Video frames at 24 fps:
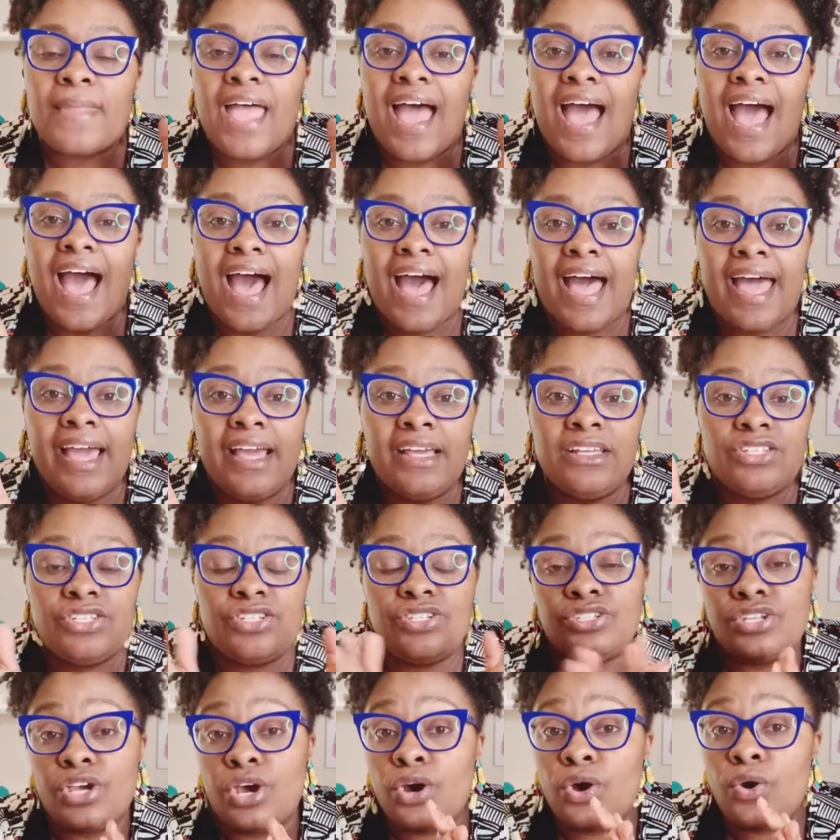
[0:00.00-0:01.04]
I
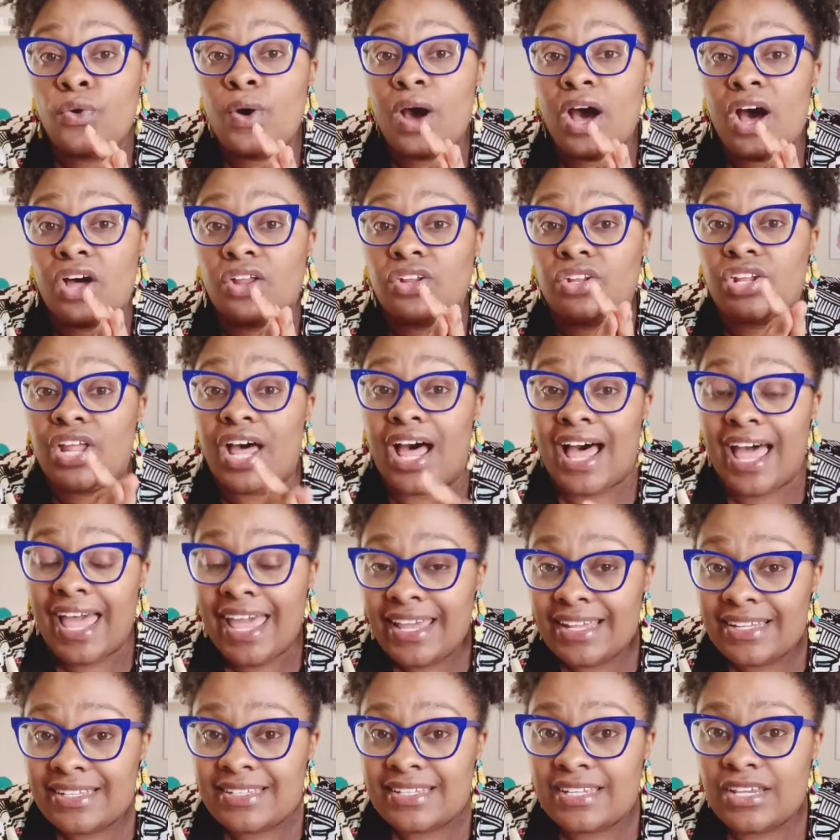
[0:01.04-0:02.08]
sew a
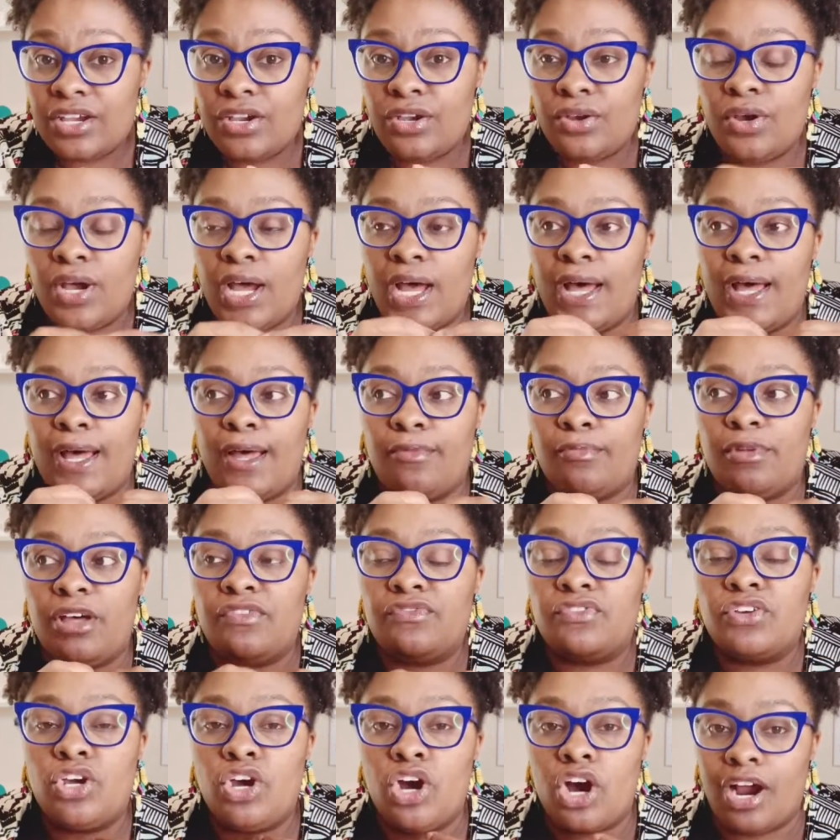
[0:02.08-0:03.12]
lot
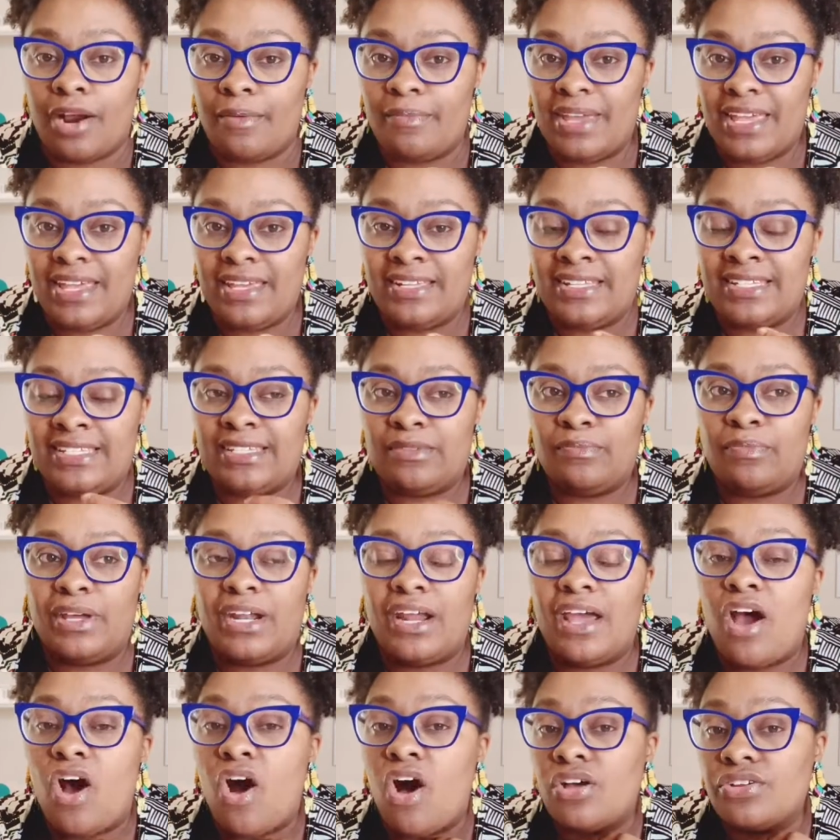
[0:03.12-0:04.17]
of garments, but
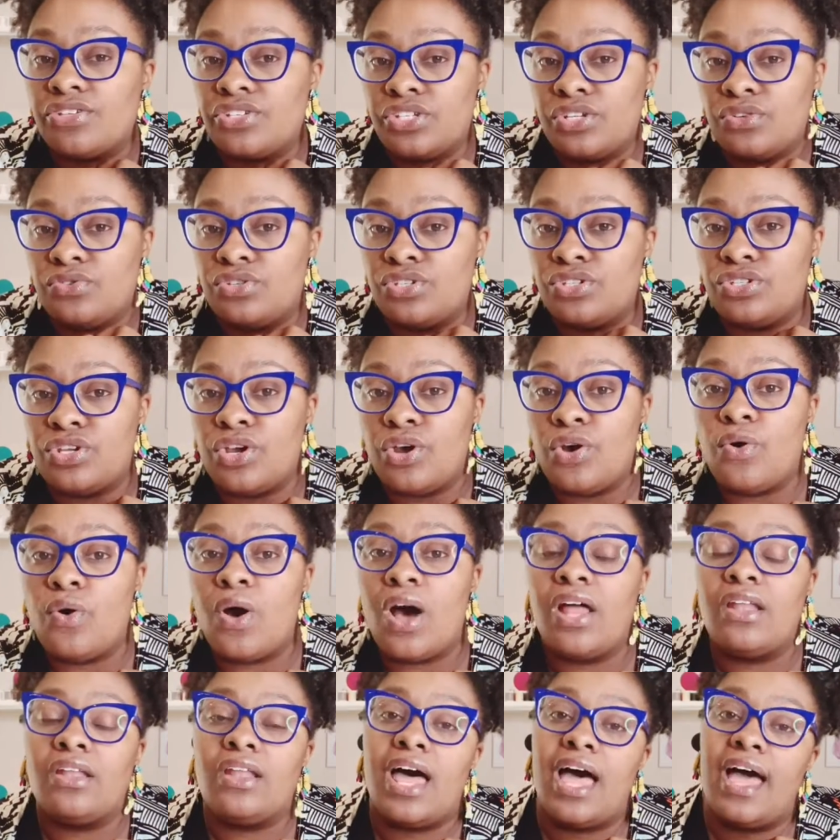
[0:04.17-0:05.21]
I also sew
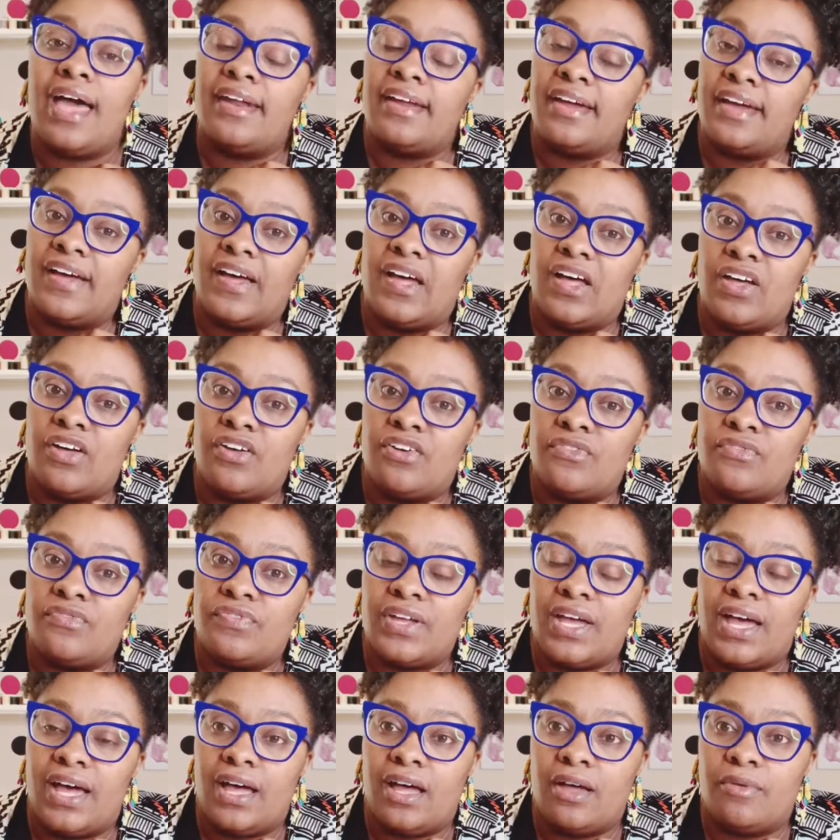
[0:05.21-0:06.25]
a lot of
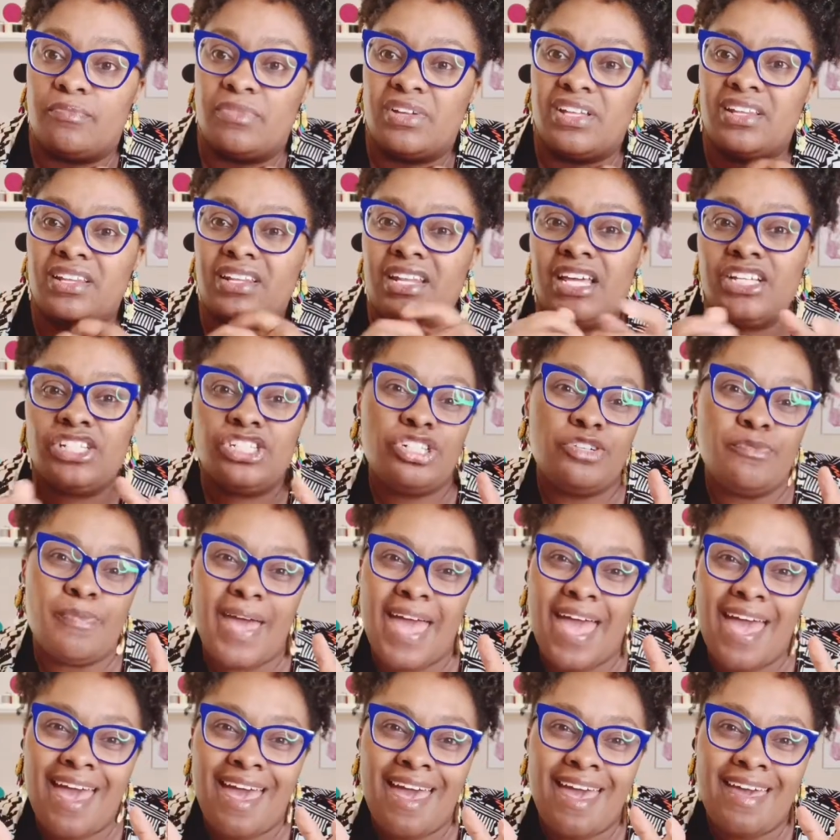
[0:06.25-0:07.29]
clutch
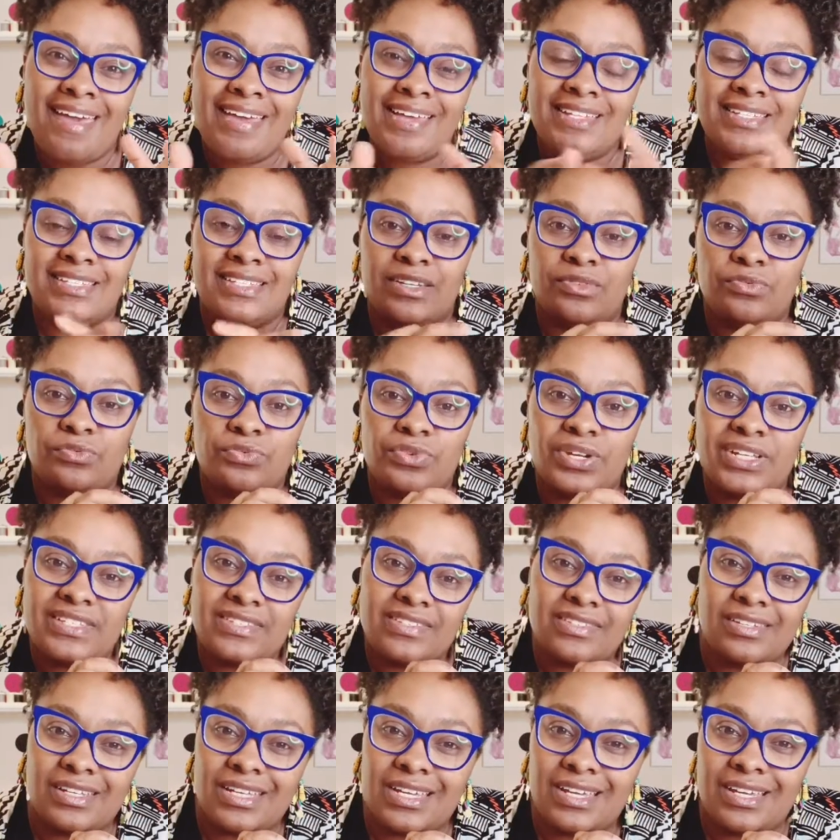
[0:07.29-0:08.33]
bags and
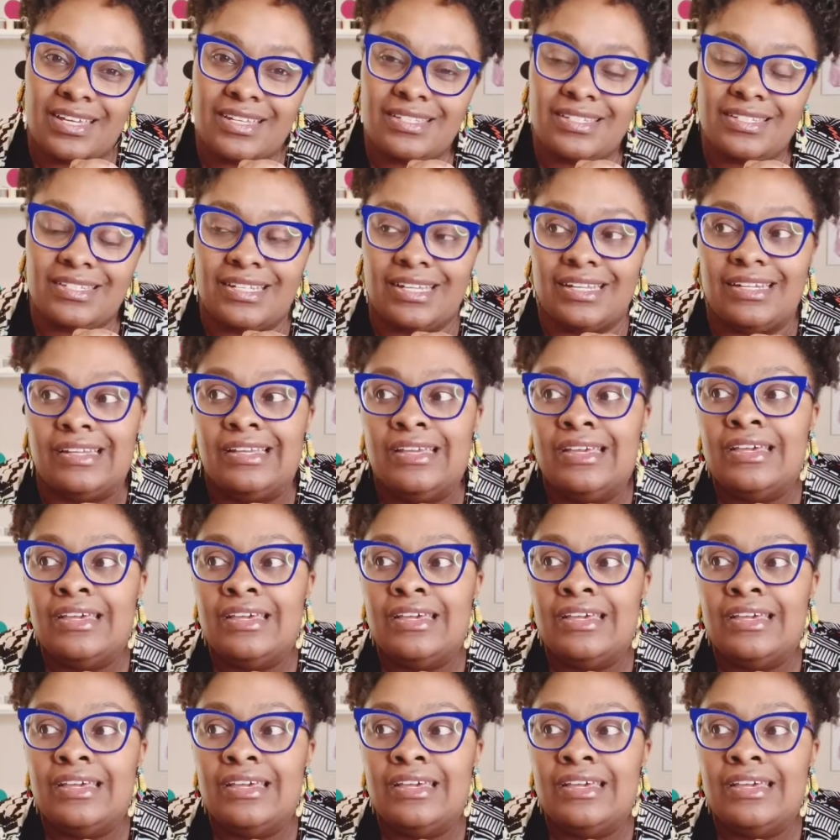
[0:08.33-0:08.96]
wristlets, and